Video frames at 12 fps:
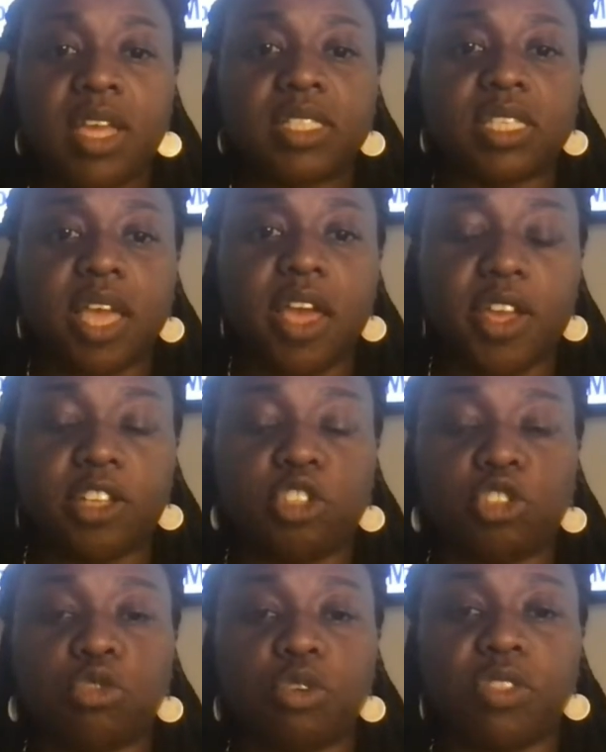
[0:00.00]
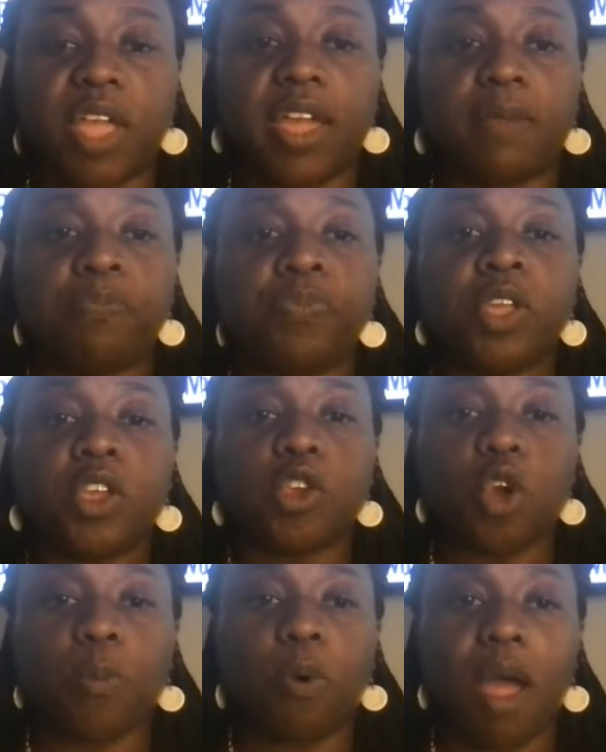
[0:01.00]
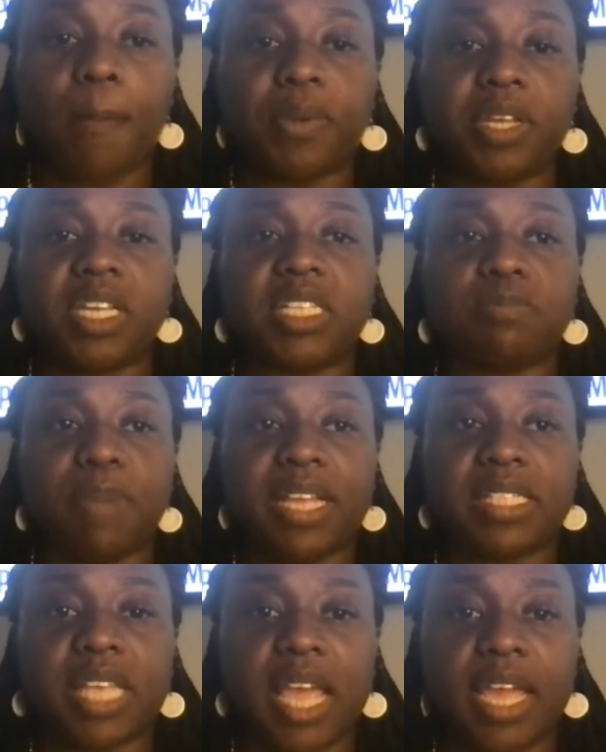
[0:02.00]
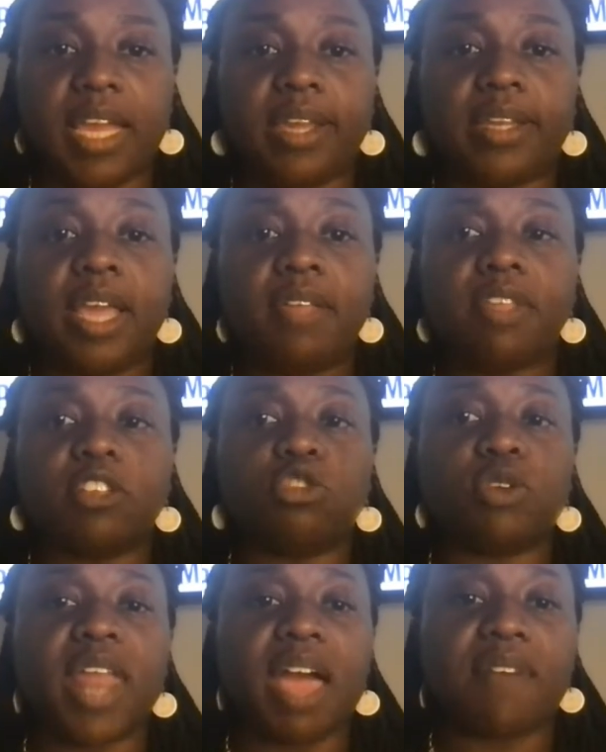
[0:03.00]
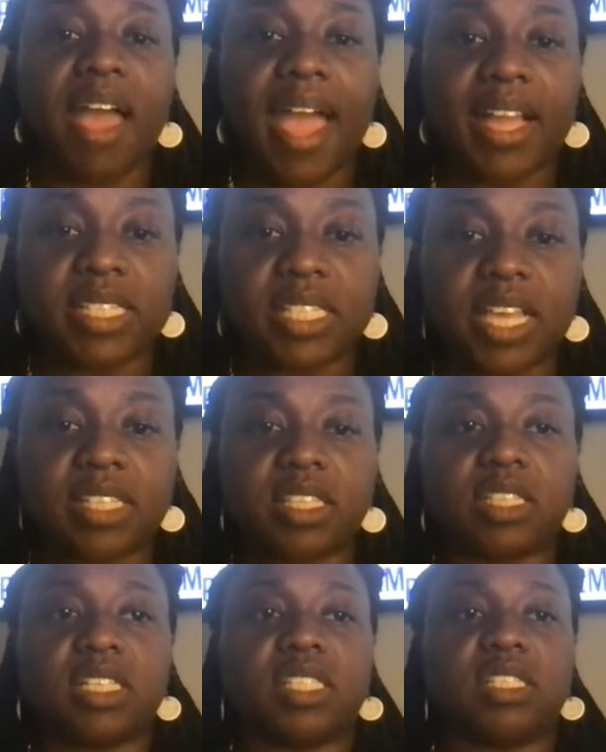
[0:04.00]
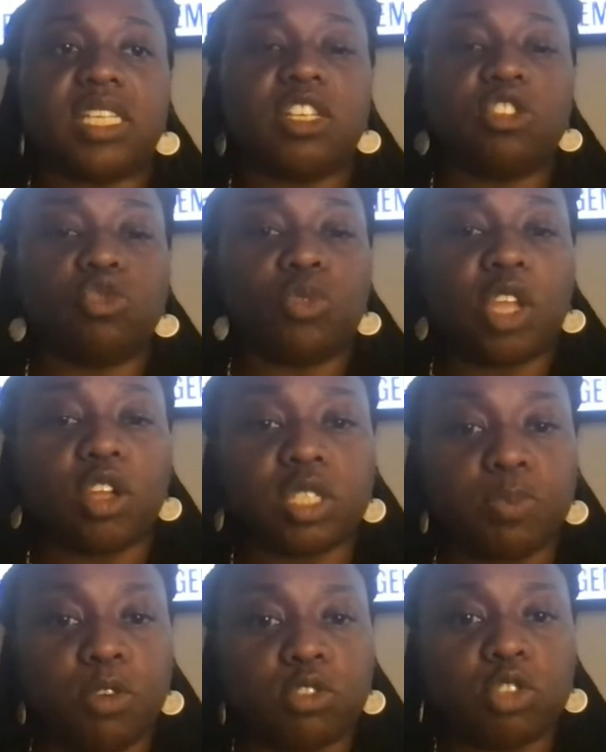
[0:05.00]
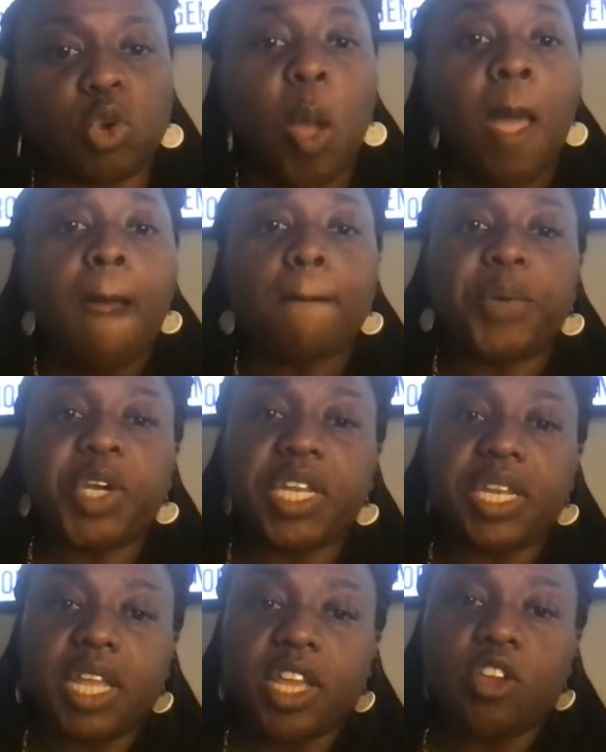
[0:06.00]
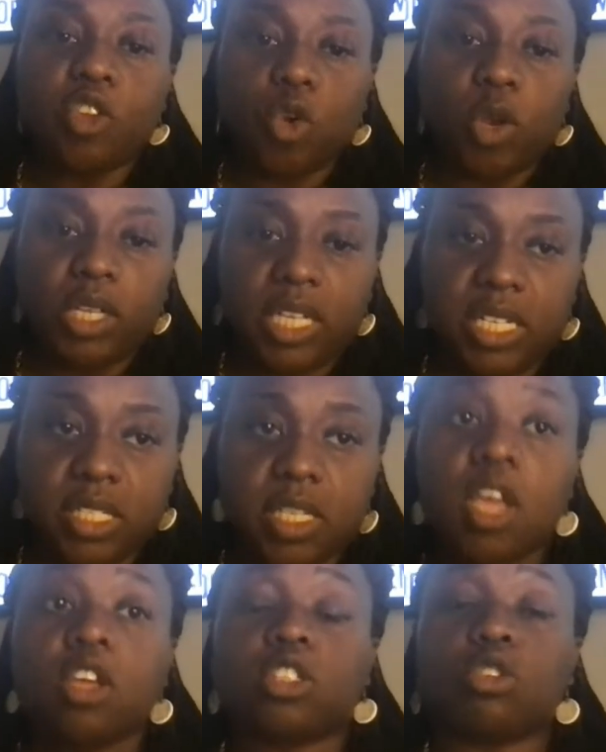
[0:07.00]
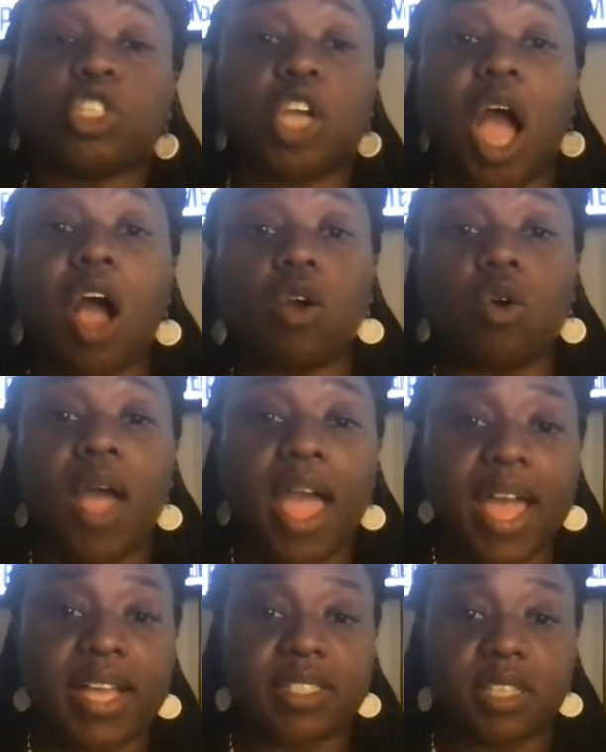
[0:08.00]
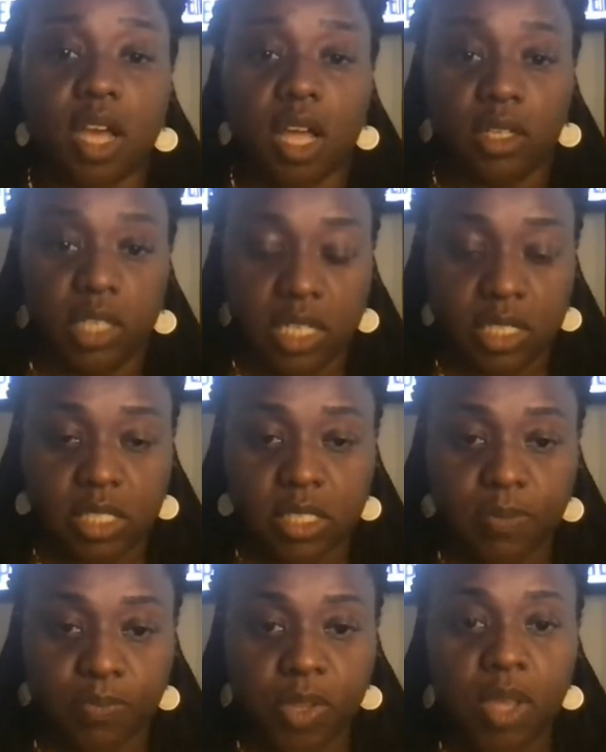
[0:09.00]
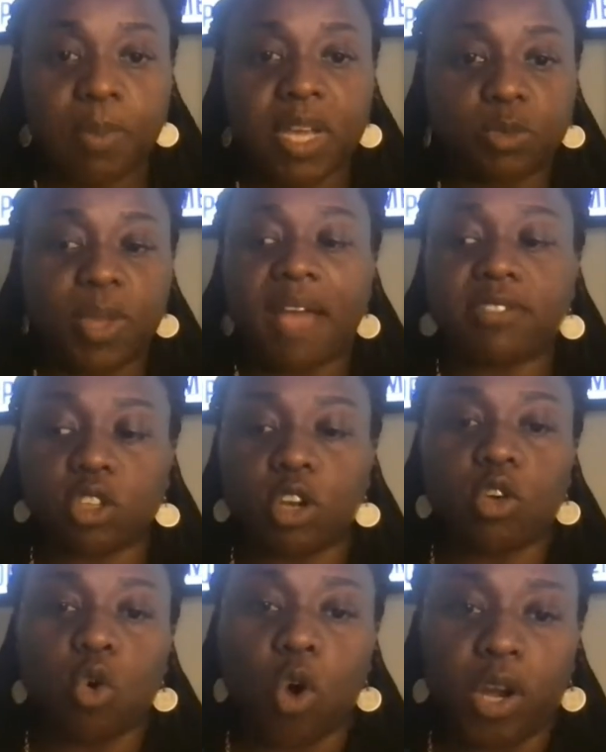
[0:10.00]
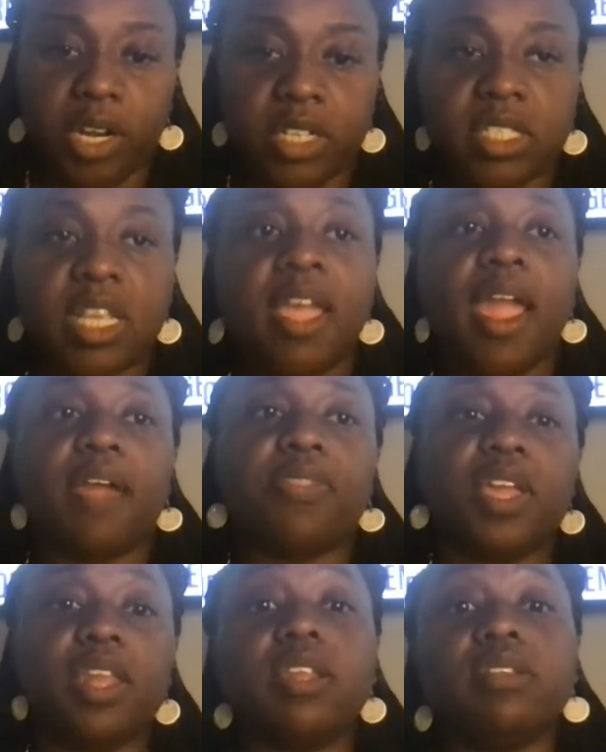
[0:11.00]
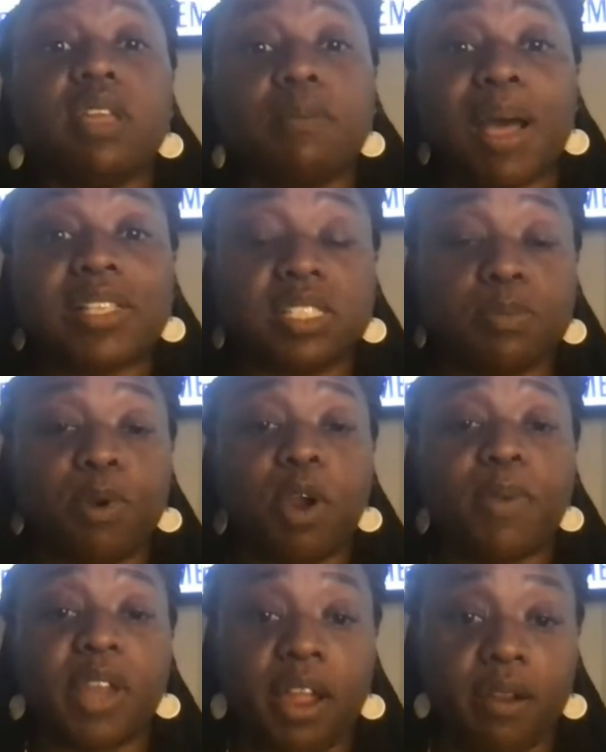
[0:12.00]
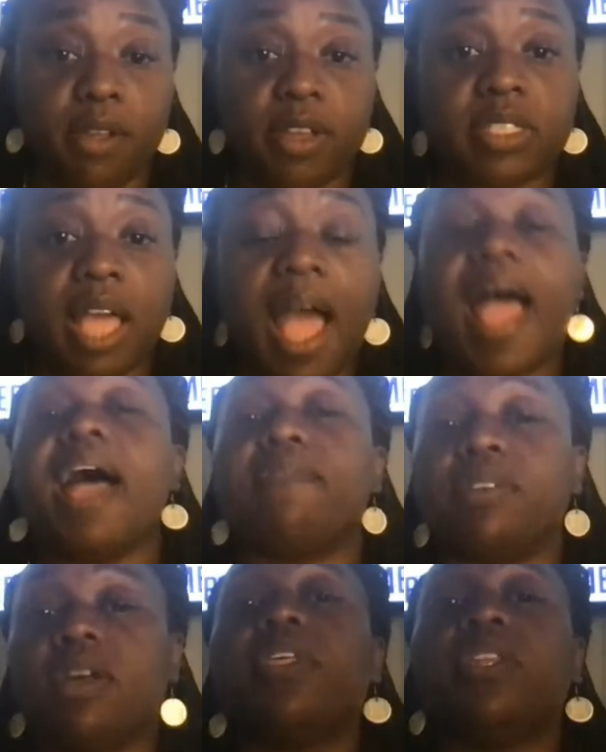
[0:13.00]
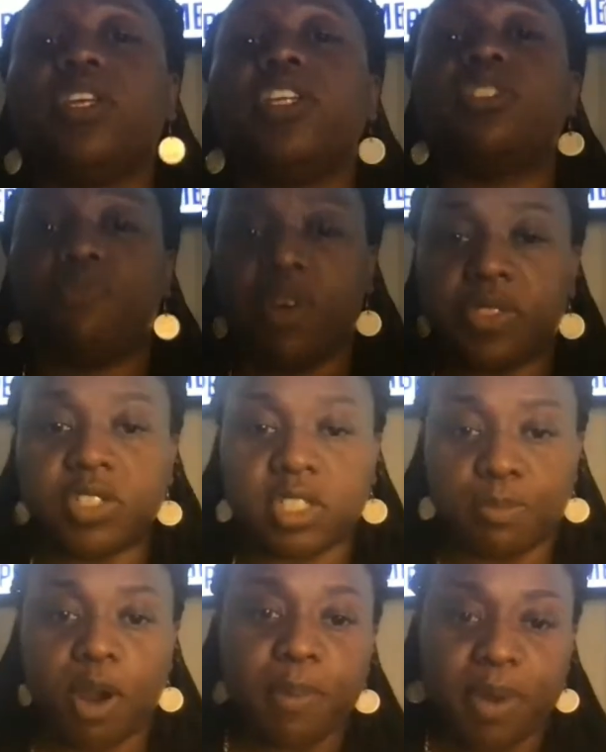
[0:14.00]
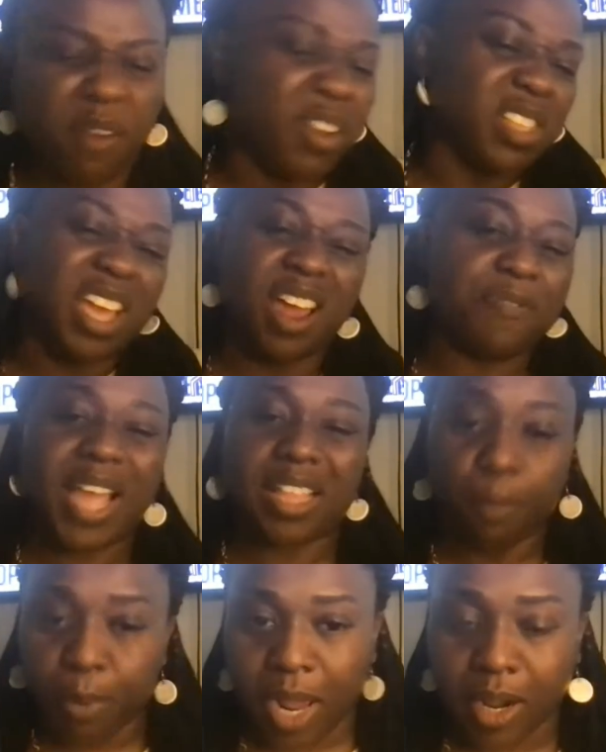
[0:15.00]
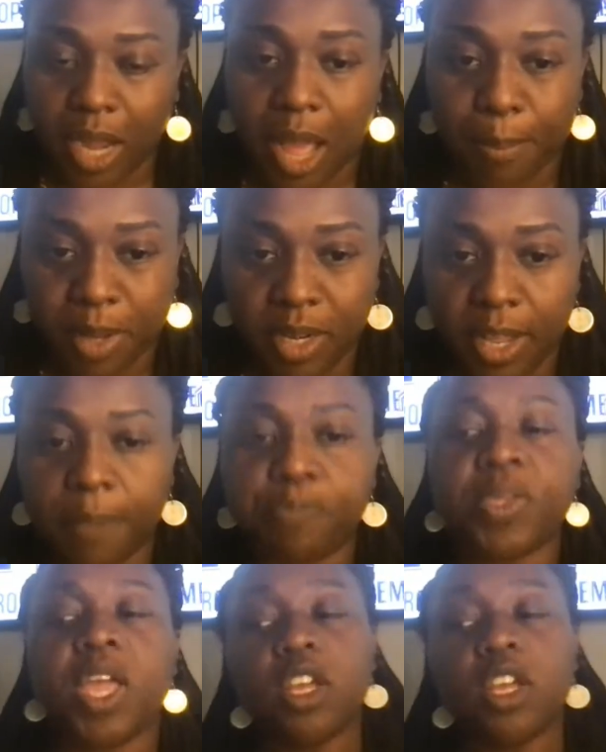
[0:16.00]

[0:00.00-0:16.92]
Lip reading: to ensure that your property is maintained, that you can have access, that the tenants do what they're supposed to do, put it in your lease. So Chicago has a lease because we have certain ordinance. And then in my suburban areas, I have another lease for the suburban areas. And I forgot to print out a copy of that.